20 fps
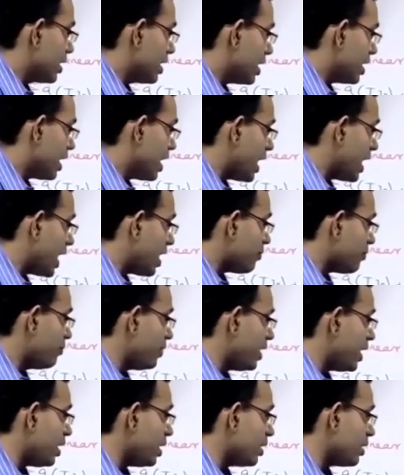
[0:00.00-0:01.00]
A
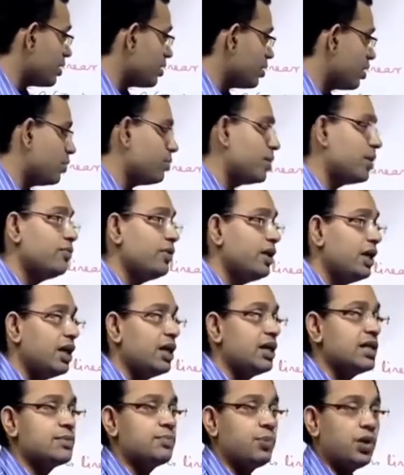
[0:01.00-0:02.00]
V comma
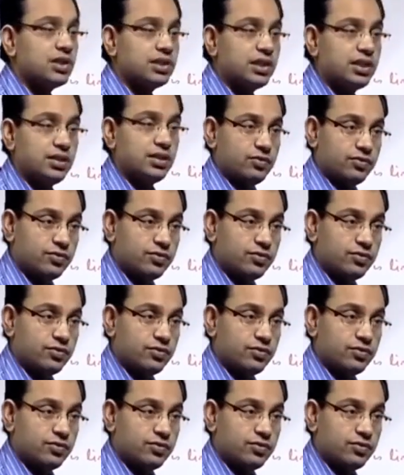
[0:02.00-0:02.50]
V is positive.